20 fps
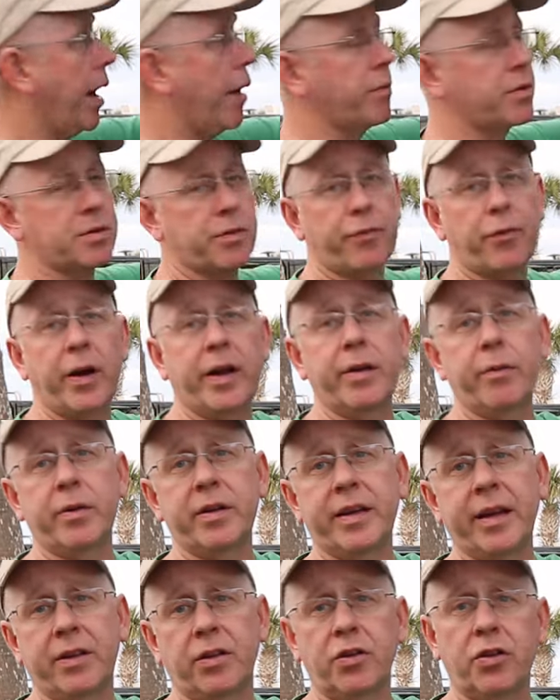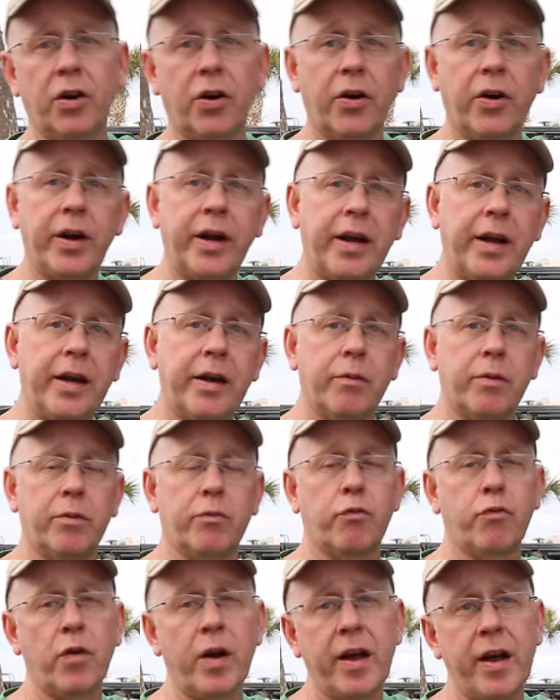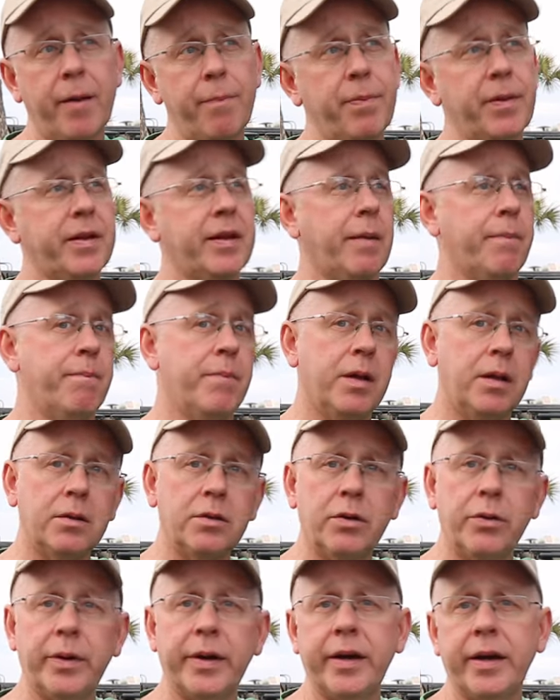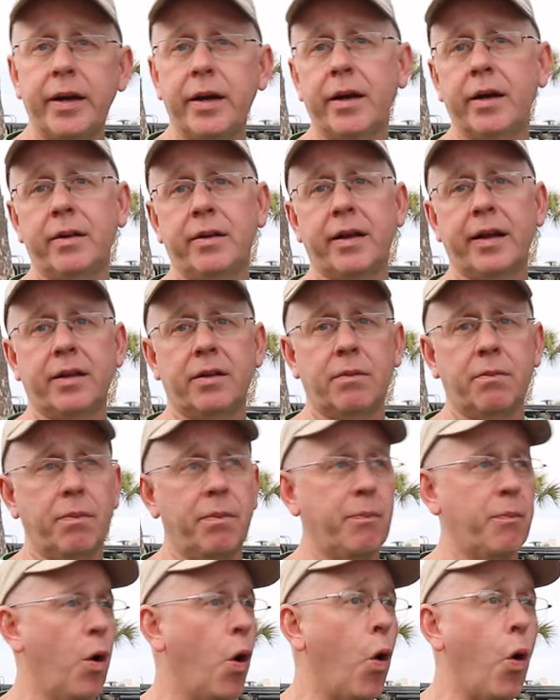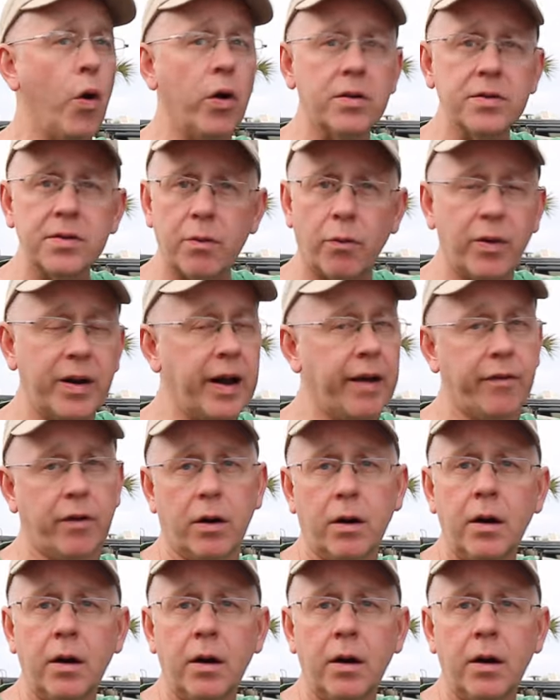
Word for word: I was afraid it would get dirty, it would rip, it'd get mildewy, it'd get oils, whatever.